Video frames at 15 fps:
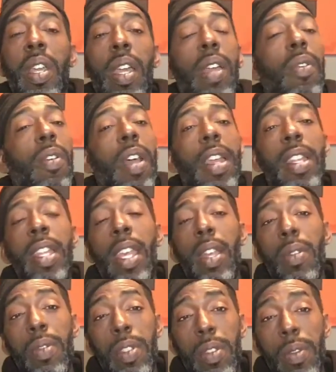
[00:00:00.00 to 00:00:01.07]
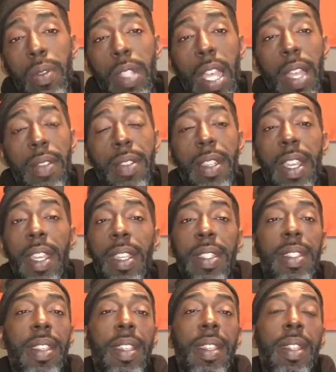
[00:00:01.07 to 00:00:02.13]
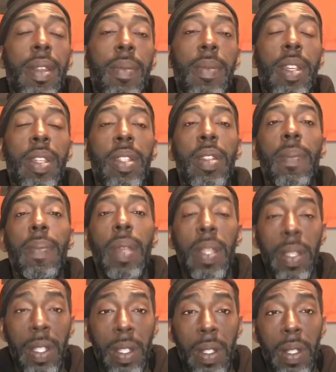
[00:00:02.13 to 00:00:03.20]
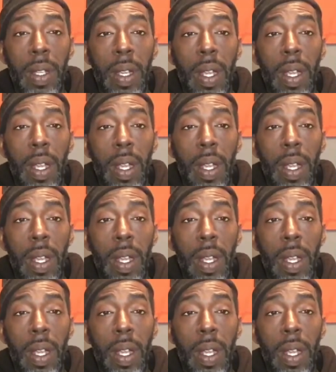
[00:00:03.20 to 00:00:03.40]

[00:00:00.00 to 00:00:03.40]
And right now in 2018, I'm an independent.